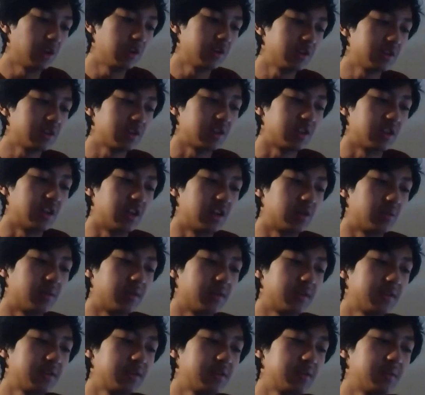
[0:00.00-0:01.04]
Well, this is a long
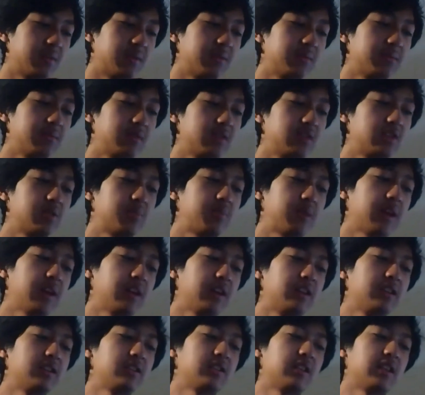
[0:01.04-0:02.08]
one.
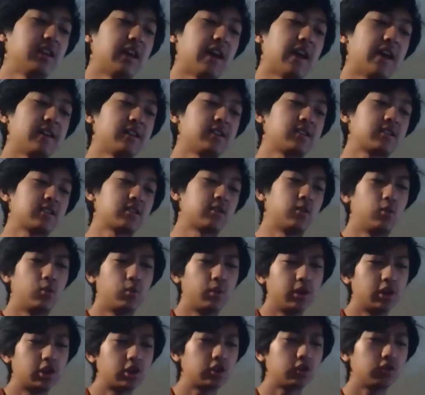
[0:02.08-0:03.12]
Japan EasyNate asks,
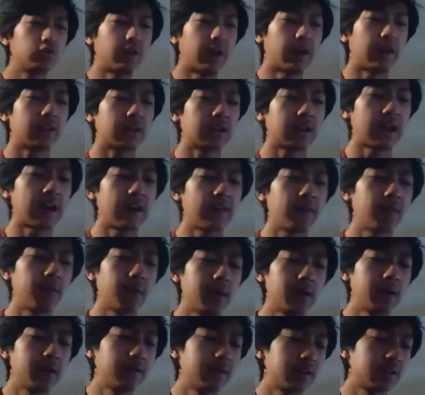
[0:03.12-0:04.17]
would you rather have
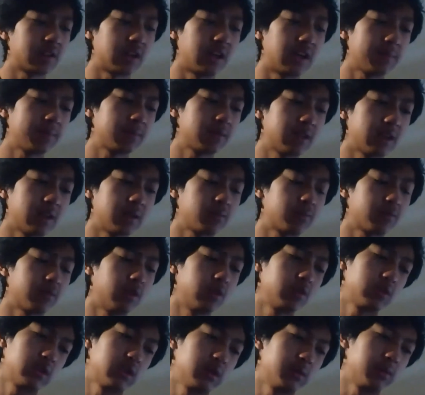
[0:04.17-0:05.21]
one of the top 10 pro